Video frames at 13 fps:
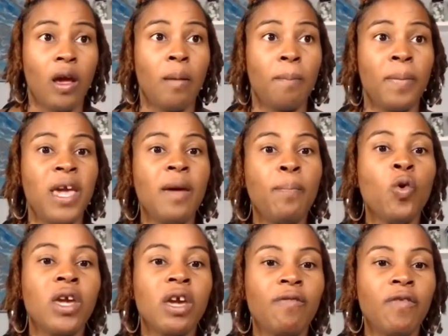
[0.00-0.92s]
people
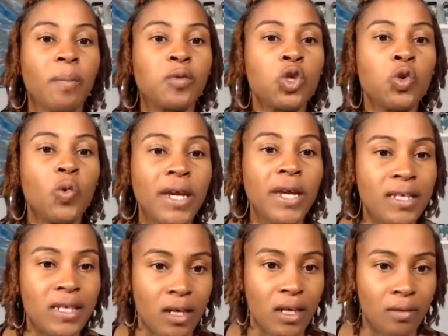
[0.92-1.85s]
give up too
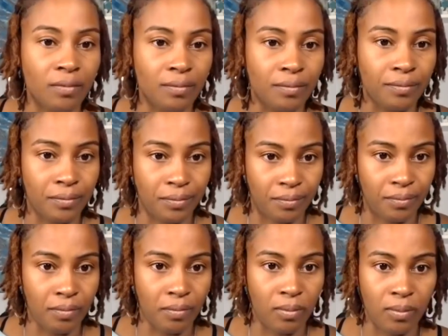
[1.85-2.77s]
easy.
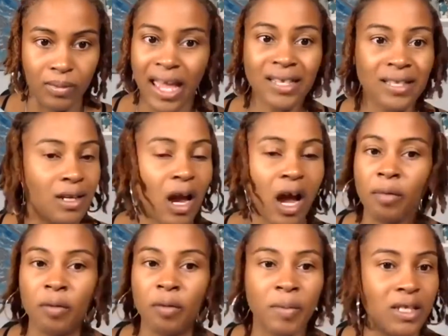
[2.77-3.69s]
That's the
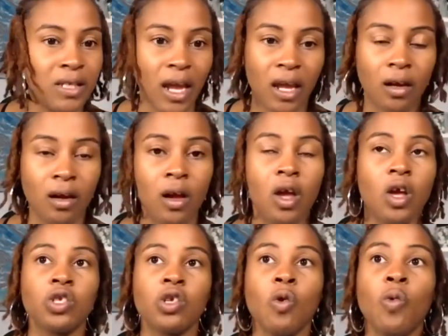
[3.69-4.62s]
common mistake.
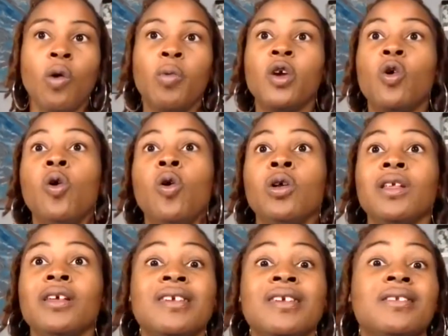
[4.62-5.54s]
So what we call
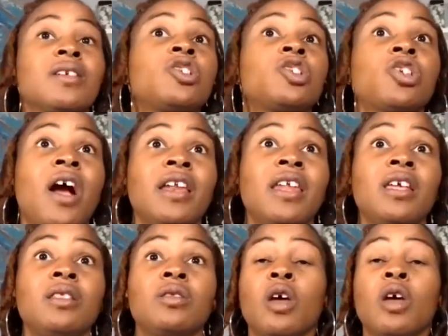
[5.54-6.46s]
this is
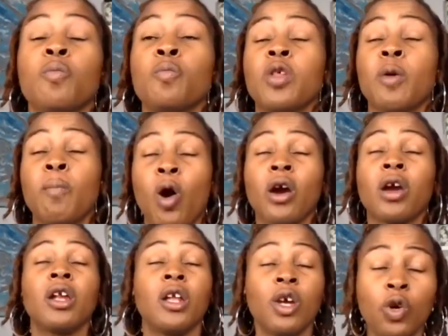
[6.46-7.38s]
the
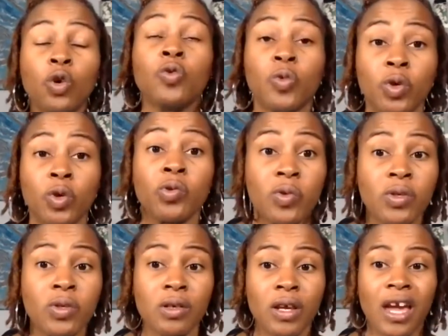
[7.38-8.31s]
marketing
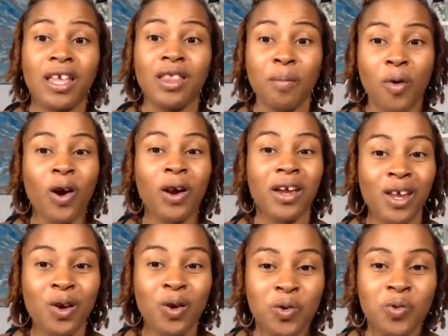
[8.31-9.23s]
gurus, okay, the
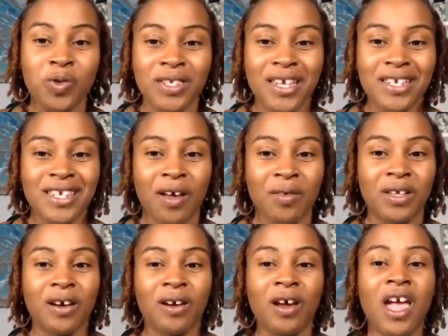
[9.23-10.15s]
marketing gurus that's out
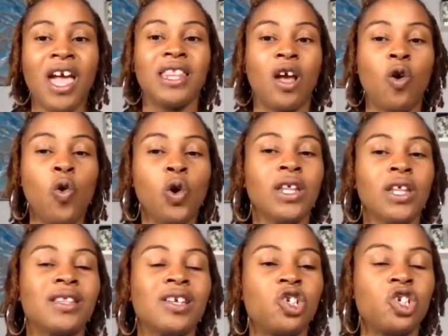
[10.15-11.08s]
there, they call
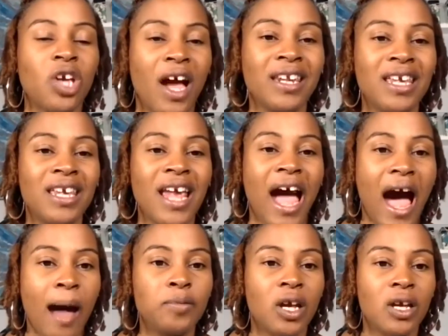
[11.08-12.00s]
it the shiny
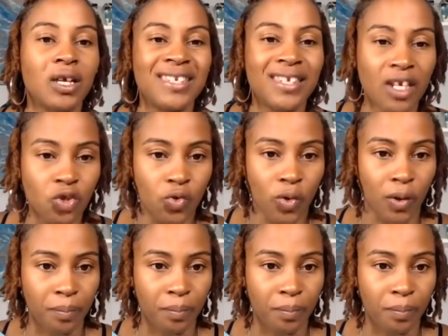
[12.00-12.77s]
object syndrome.